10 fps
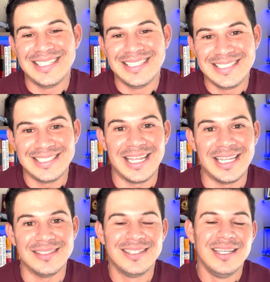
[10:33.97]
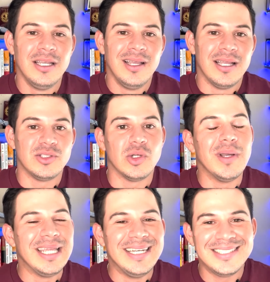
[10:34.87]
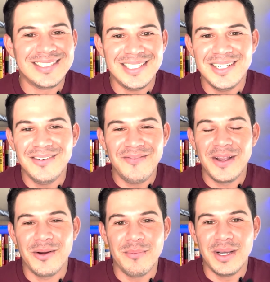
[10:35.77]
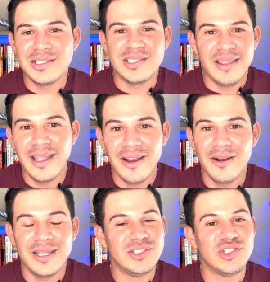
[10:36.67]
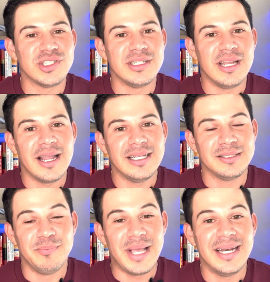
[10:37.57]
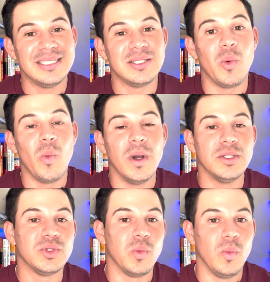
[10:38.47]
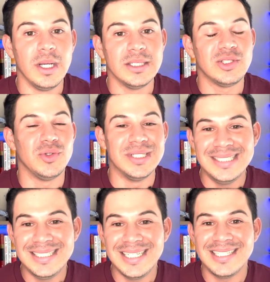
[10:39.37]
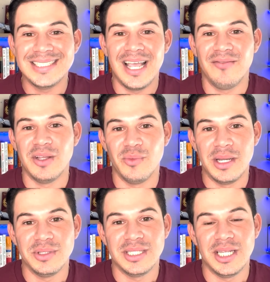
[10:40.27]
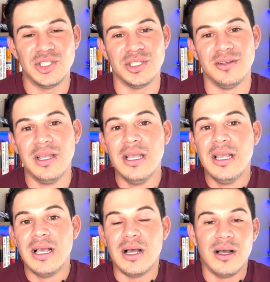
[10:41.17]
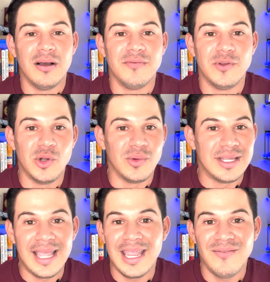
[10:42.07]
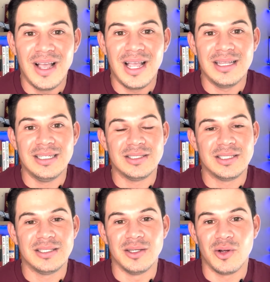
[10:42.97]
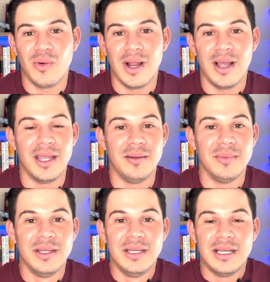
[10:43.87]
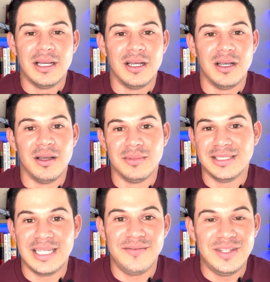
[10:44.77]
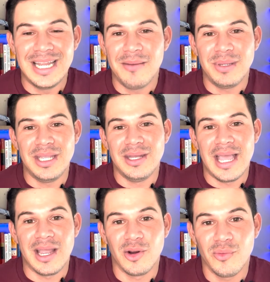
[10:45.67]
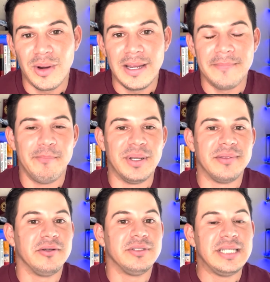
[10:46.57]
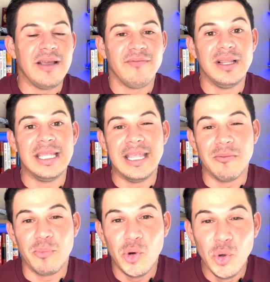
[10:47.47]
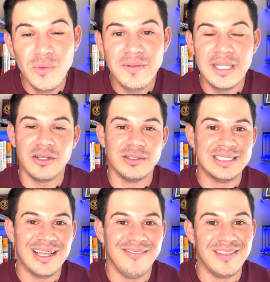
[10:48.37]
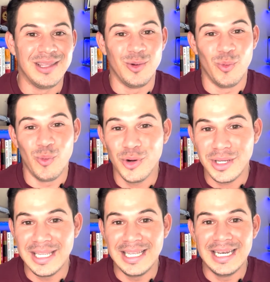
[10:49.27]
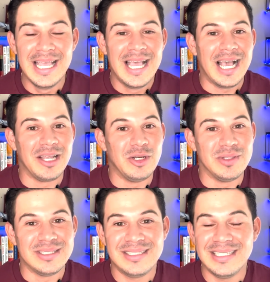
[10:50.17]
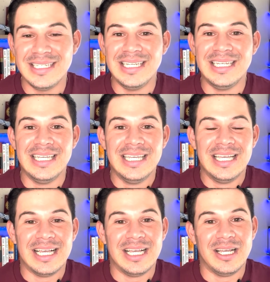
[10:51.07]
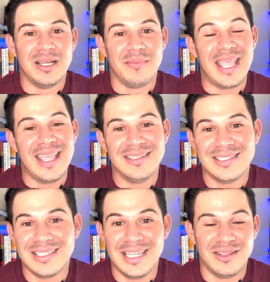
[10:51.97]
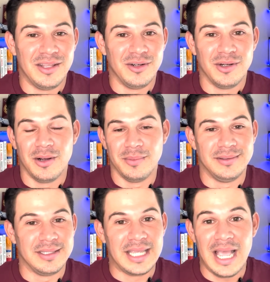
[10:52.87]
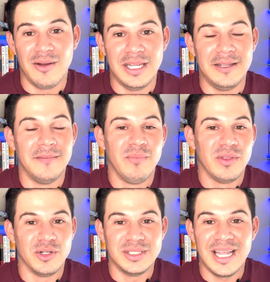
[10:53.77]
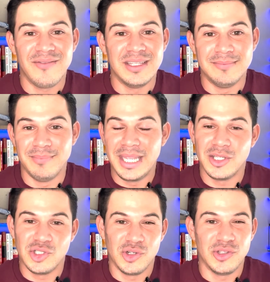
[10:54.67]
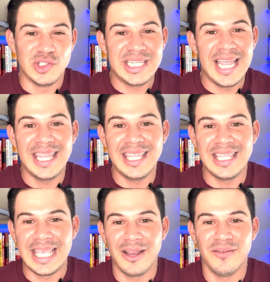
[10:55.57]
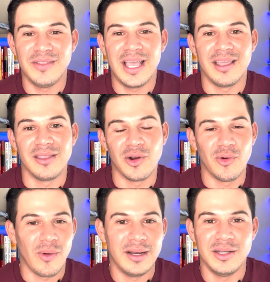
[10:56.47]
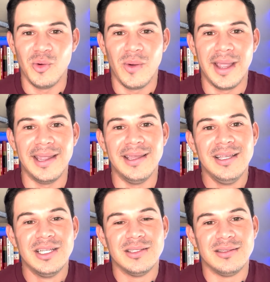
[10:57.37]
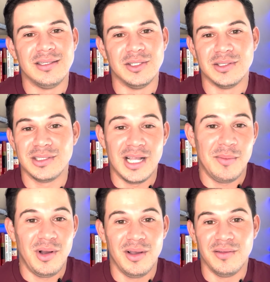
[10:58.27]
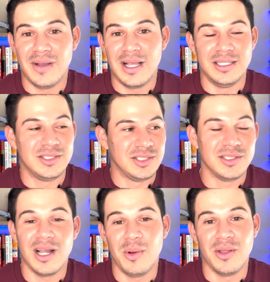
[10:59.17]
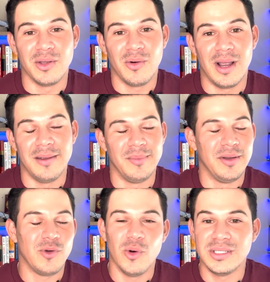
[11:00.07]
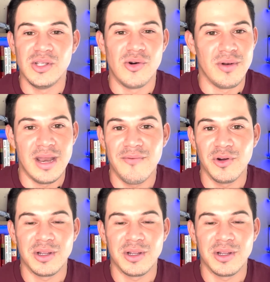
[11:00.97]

States. And so it is still very much there. It's just not as bad as it once was. So it does have that reputation of, you know, gang violence, the crime, the safety not being that great, but they're definitely improving. They're definitely working. I know the city and the state, I mean, the county, they're definitely making sure they're taking care of that, and they're grinding away to stop all the violence and stop all the crime. Of course, it'll never